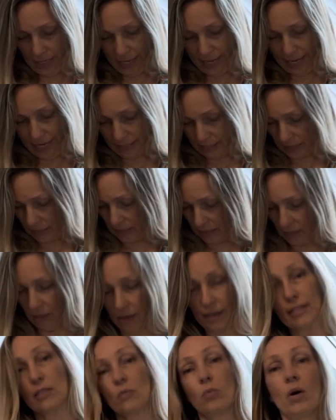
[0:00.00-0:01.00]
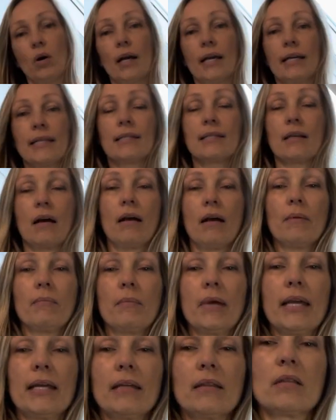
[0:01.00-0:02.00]
It's size wise, I
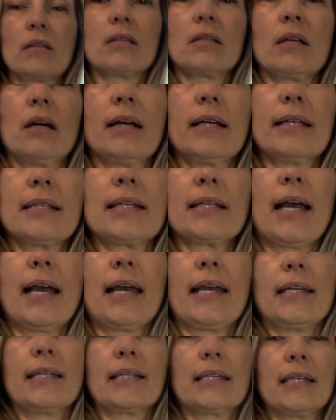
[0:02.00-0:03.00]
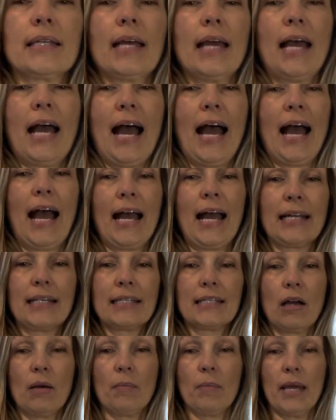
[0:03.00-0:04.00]
made the size 8,
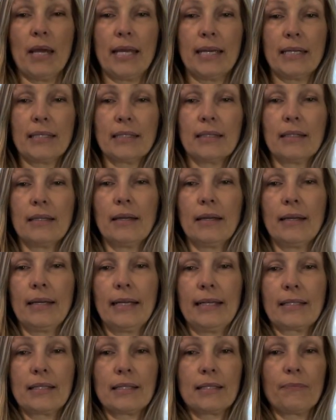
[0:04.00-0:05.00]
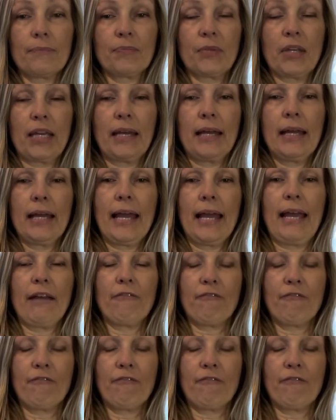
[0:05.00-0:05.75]
and it